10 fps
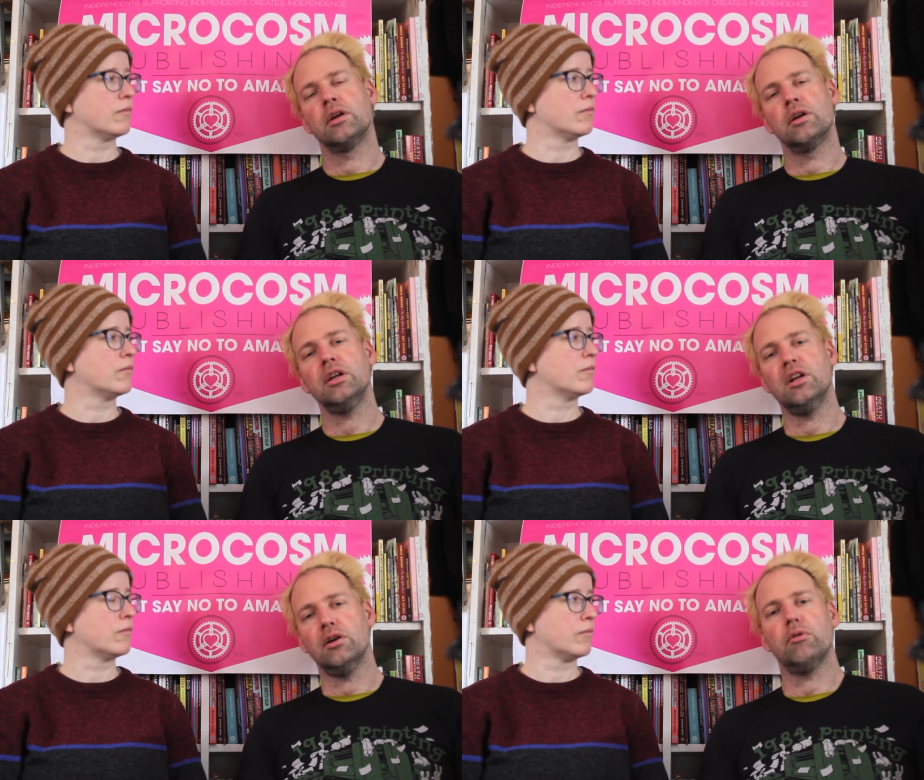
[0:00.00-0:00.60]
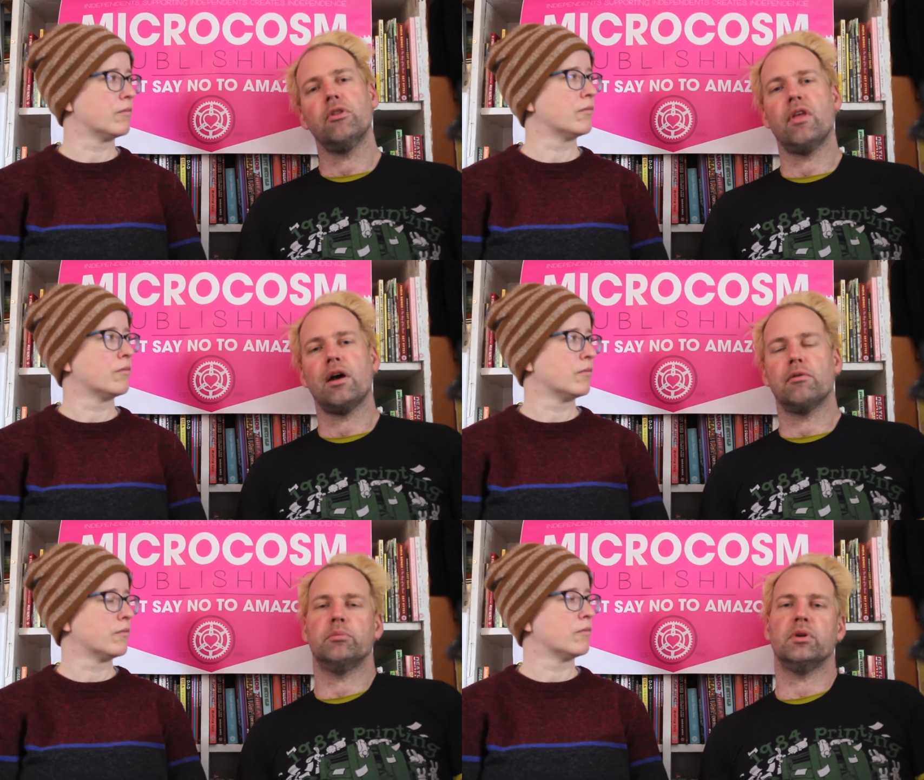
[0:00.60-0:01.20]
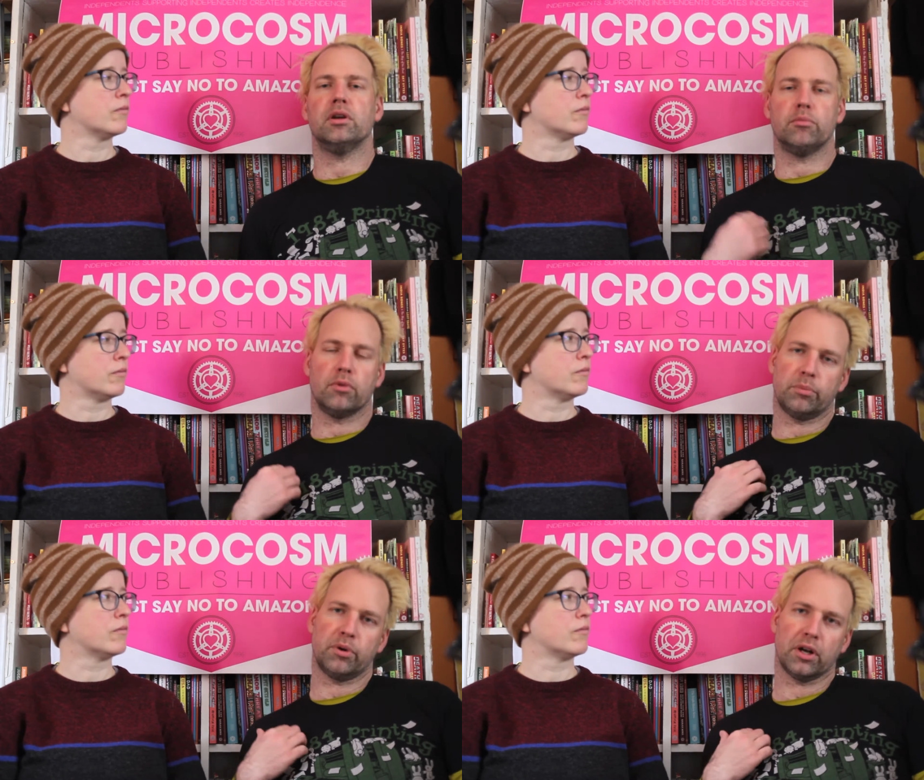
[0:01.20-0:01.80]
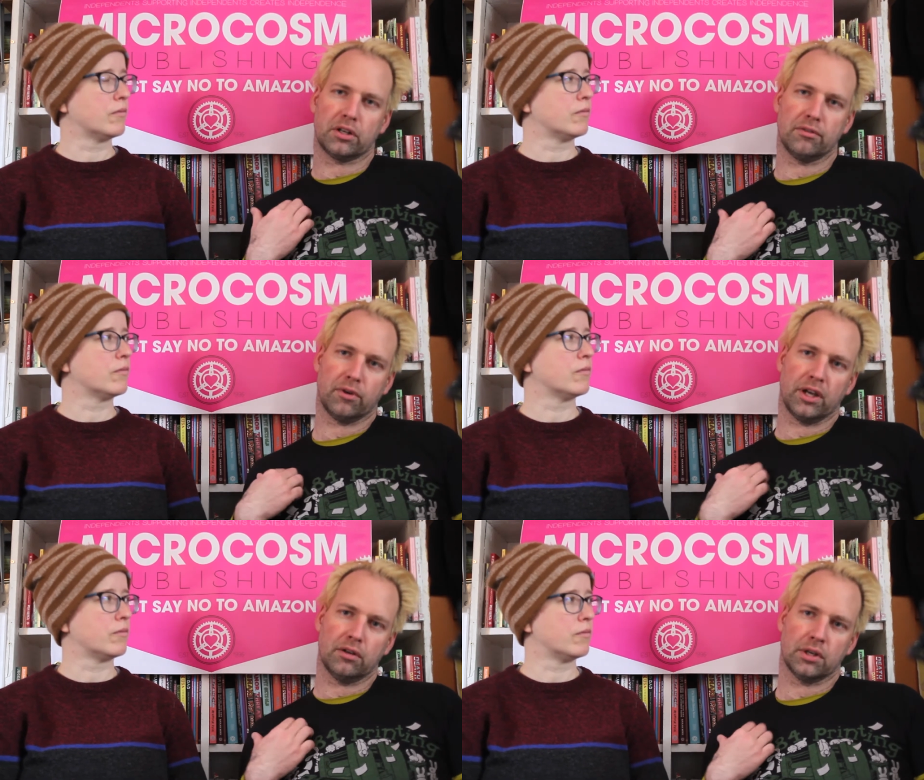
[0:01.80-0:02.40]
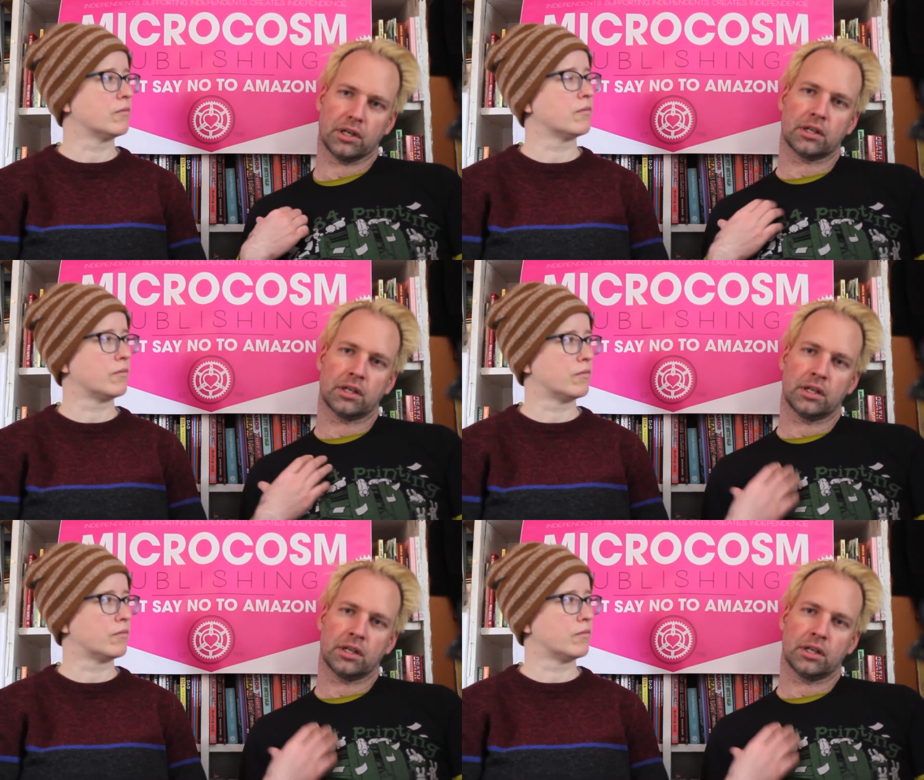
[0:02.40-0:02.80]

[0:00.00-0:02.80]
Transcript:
Speaker 1: you know, when that would be a more productive way to work.